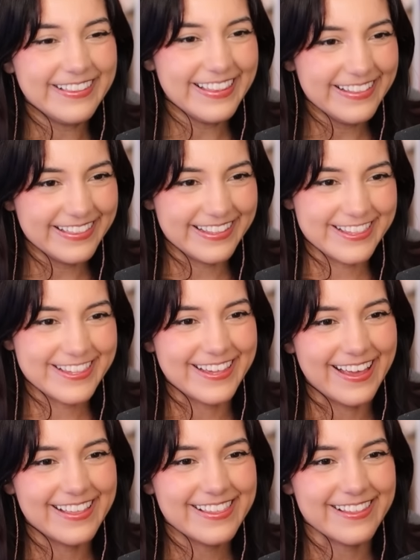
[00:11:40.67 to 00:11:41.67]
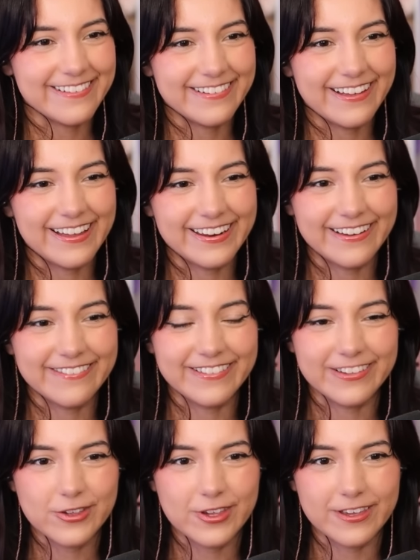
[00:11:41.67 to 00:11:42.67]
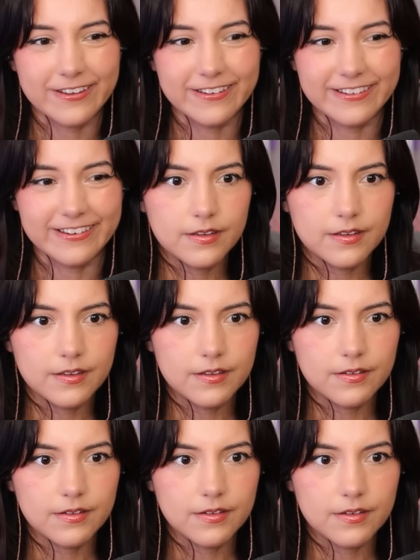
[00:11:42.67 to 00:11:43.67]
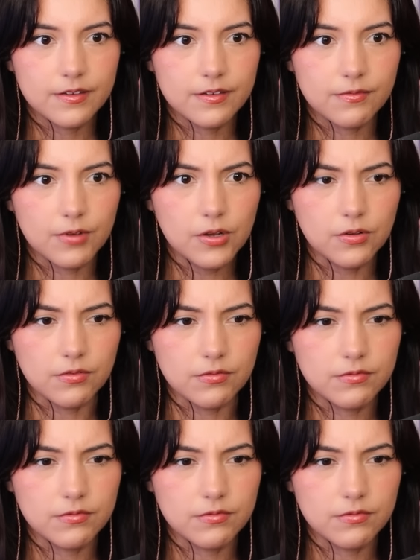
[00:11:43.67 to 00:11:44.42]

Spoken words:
think the Chancellor got out while she could. Whoa.